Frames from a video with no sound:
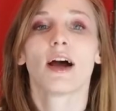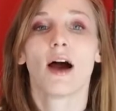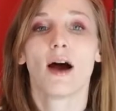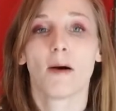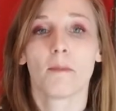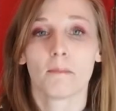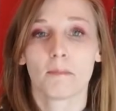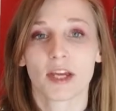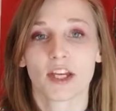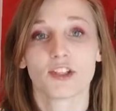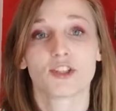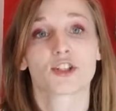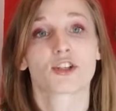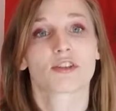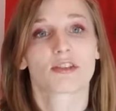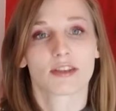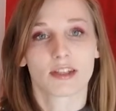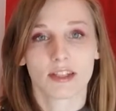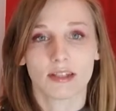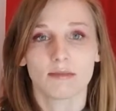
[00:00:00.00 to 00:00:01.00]
a major
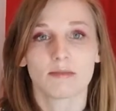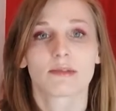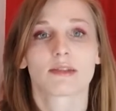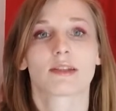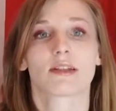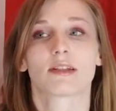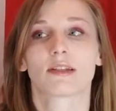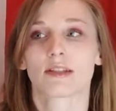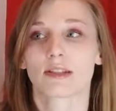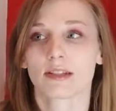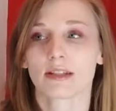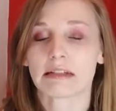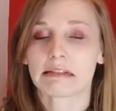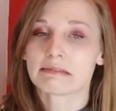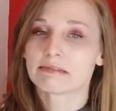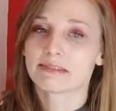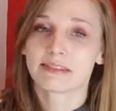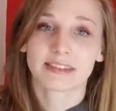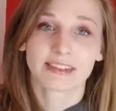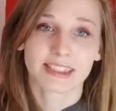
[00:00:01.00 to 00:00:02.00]
theme since
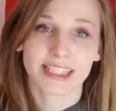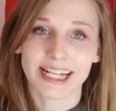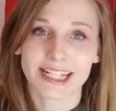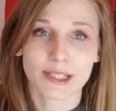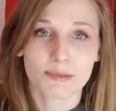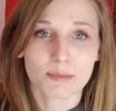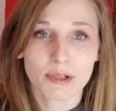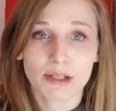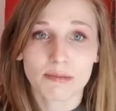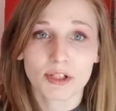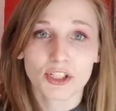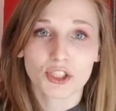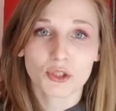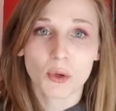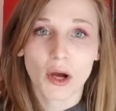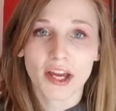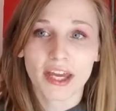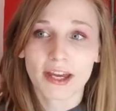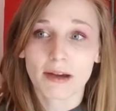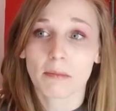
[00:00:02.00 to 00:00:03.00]
that's pretty much who
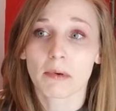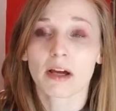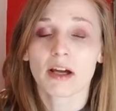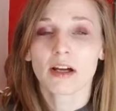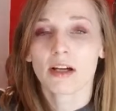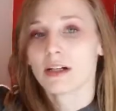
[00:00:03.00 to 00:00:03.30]
I am.